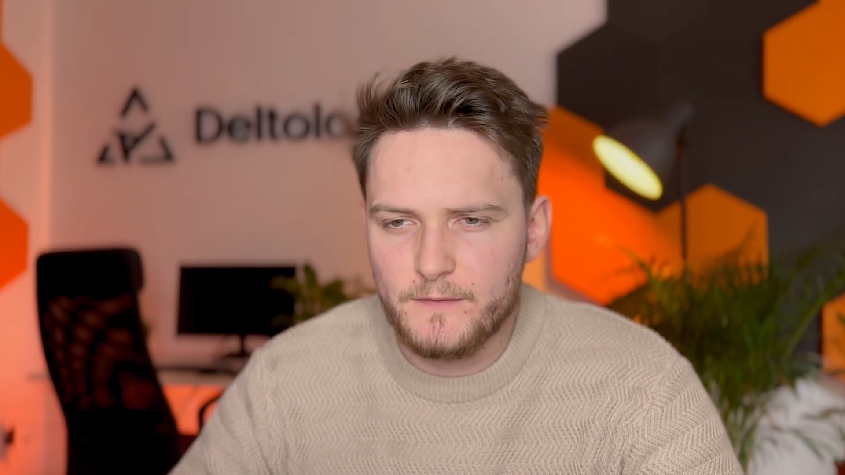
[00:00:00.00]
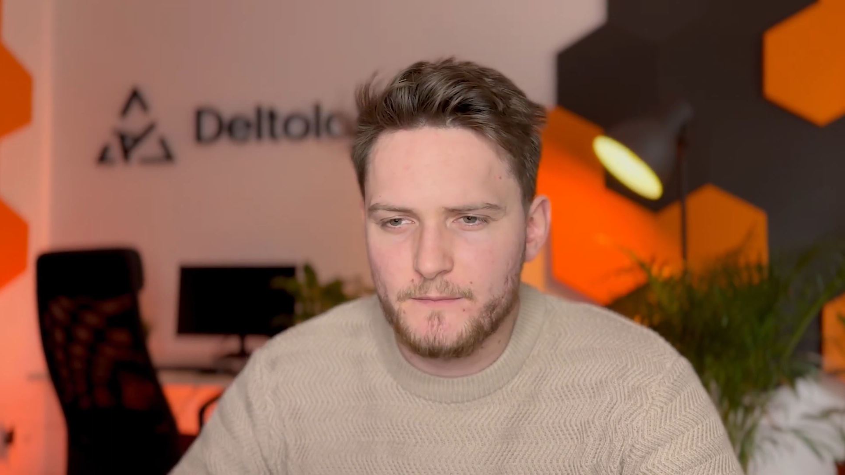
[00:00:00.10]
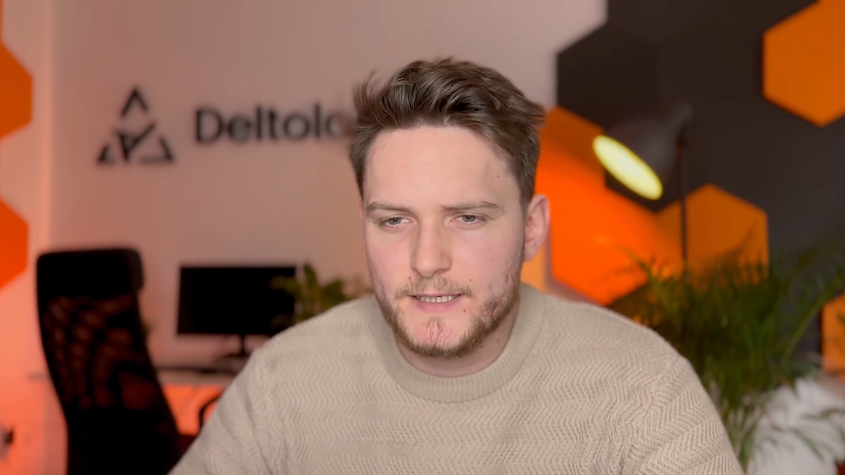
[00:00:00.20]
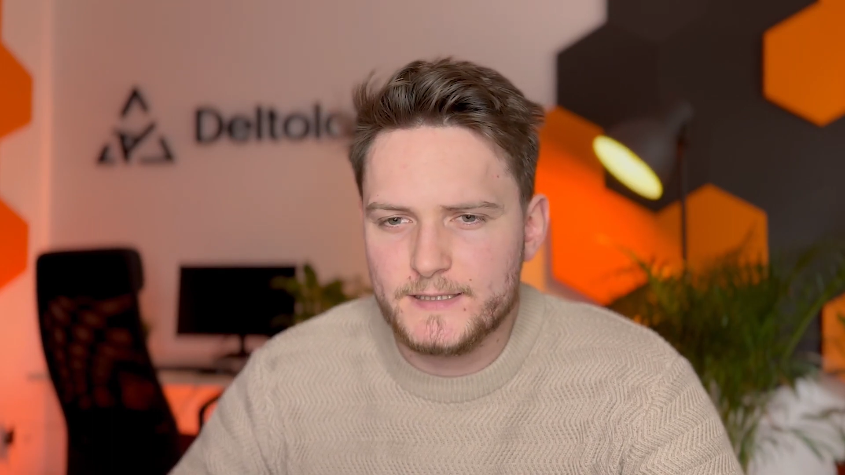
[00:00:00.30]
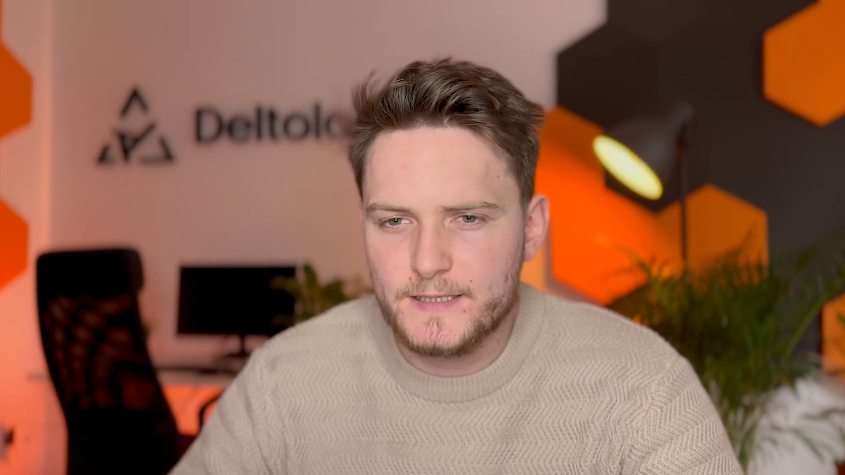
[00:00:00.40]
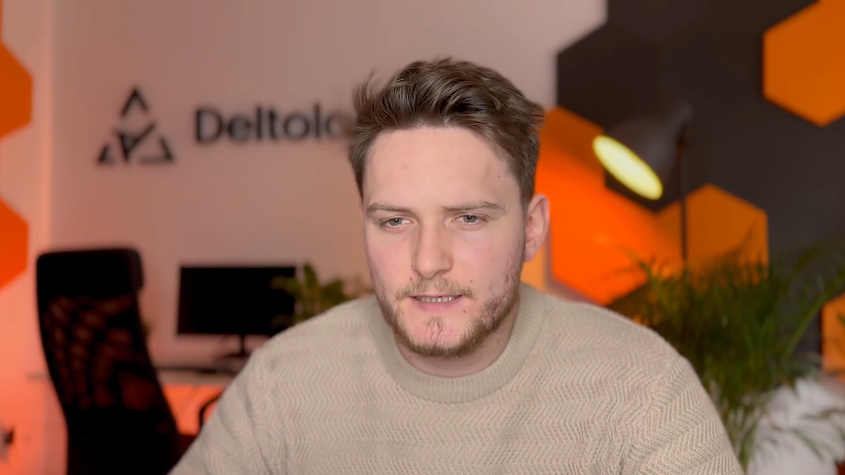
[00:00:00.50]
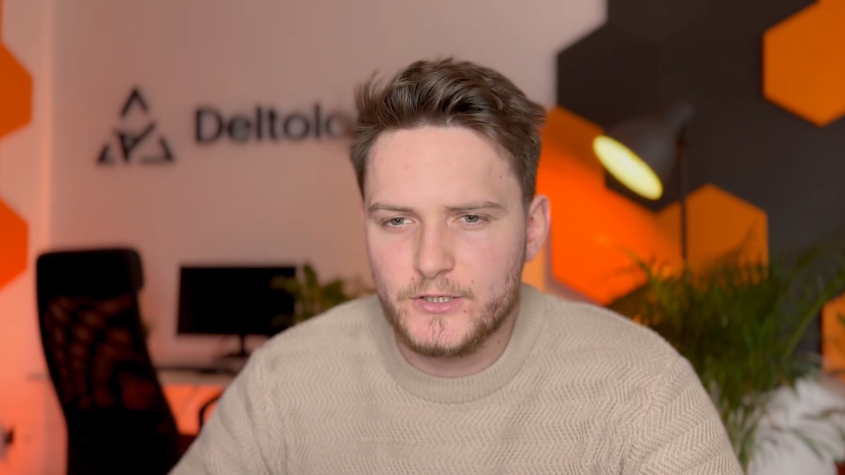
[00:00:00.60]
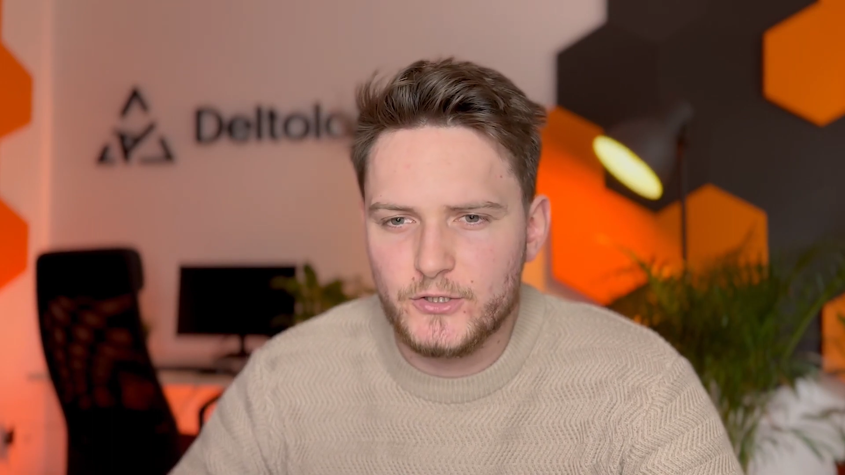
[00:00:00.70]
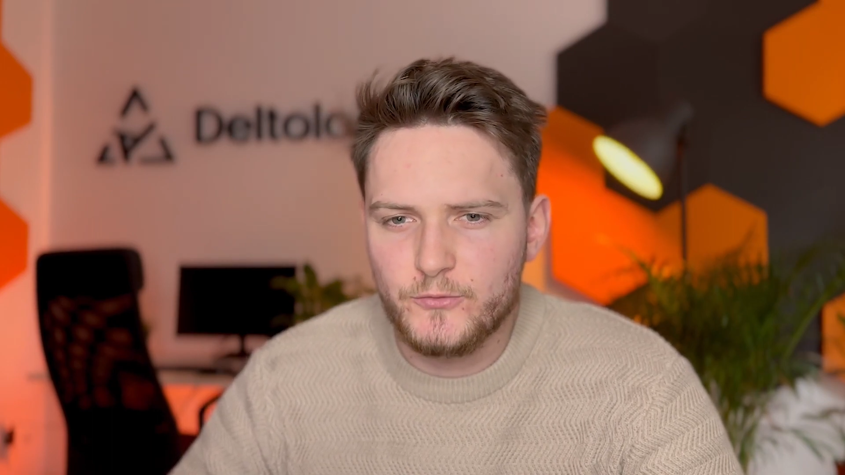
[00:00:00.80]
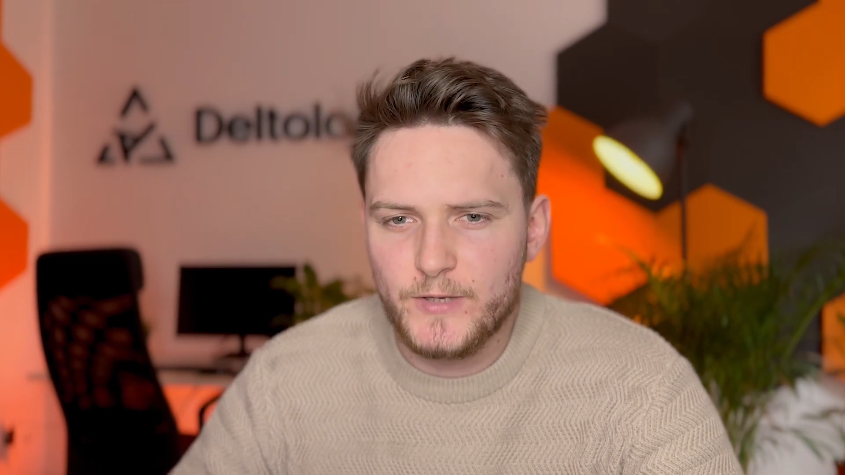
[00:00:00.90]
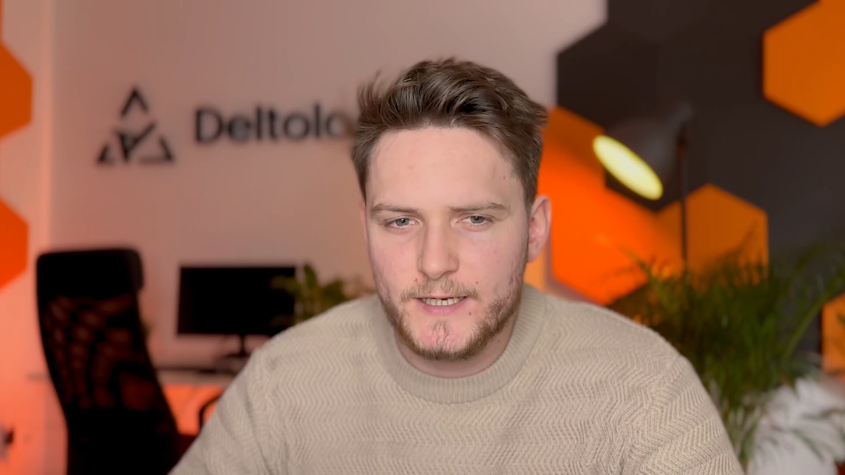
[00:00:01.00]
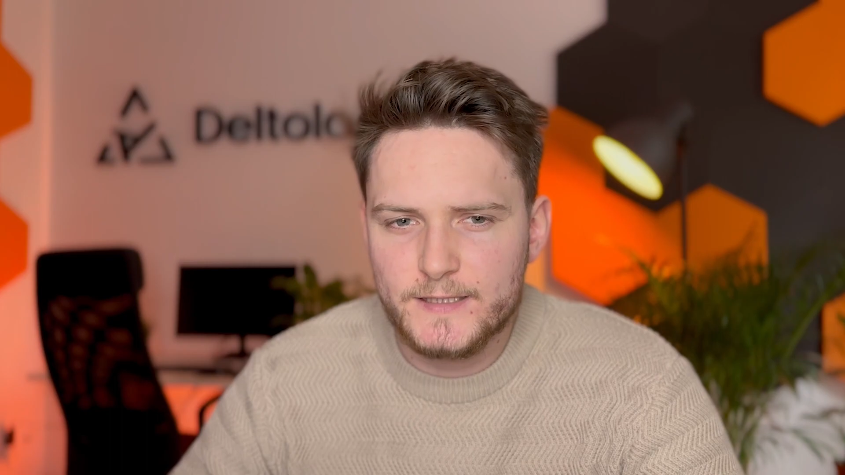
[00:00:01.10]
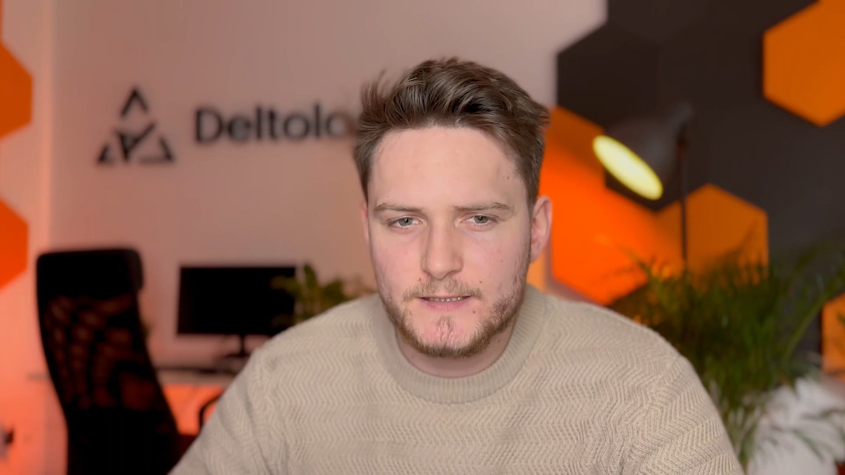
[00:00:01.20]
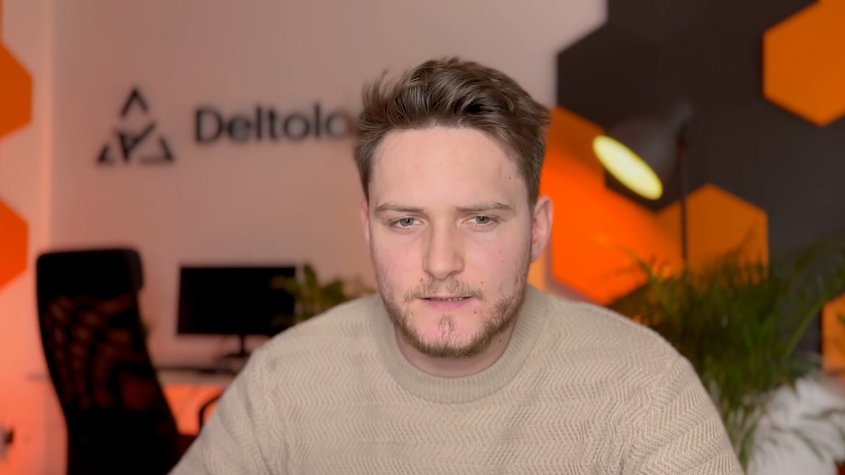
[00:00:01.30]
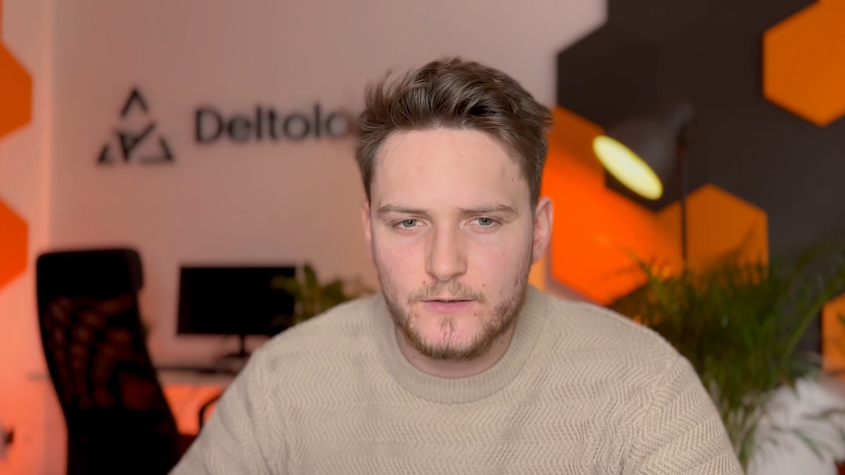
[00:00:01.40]
basically new
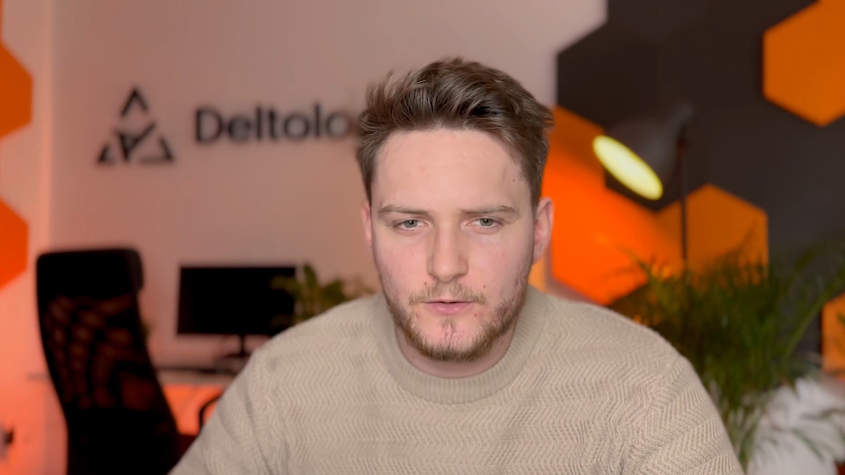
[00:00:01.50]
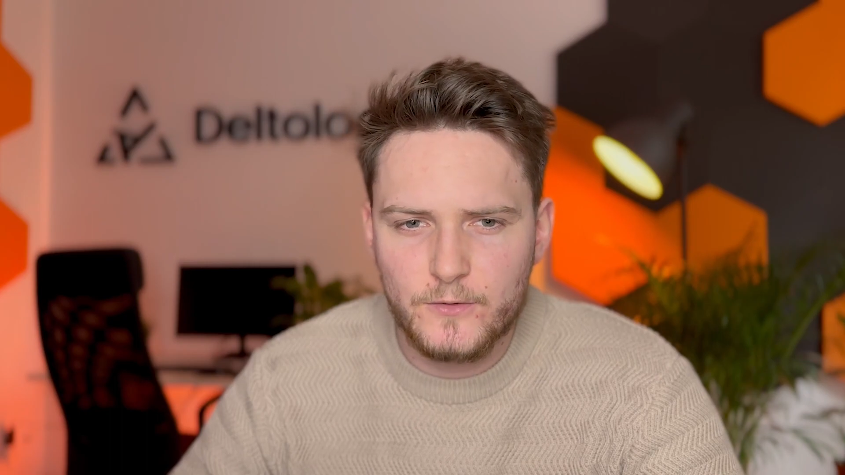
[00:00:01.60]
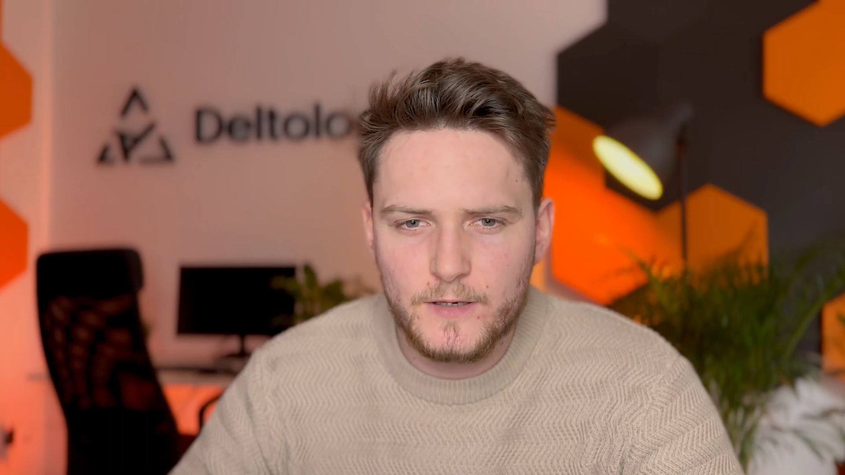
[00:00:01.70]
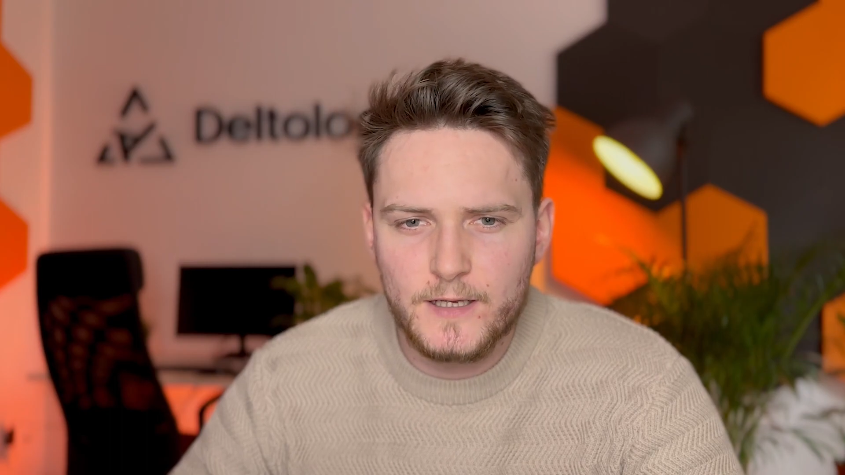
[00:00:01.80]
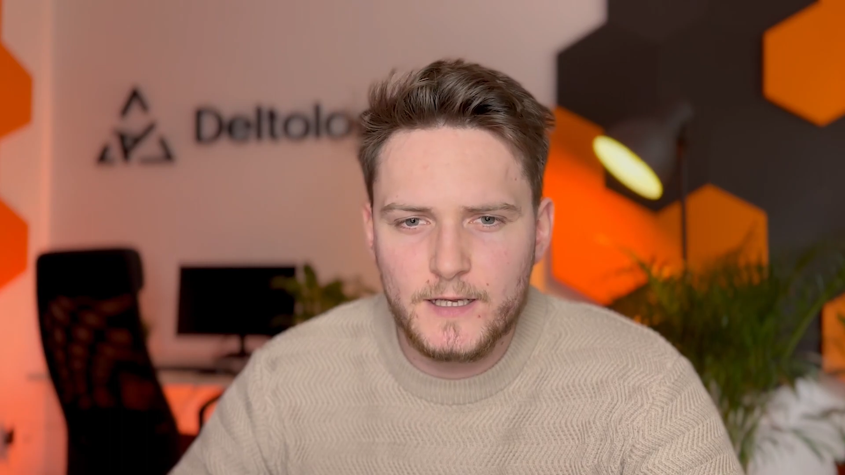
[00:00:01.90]
dates. So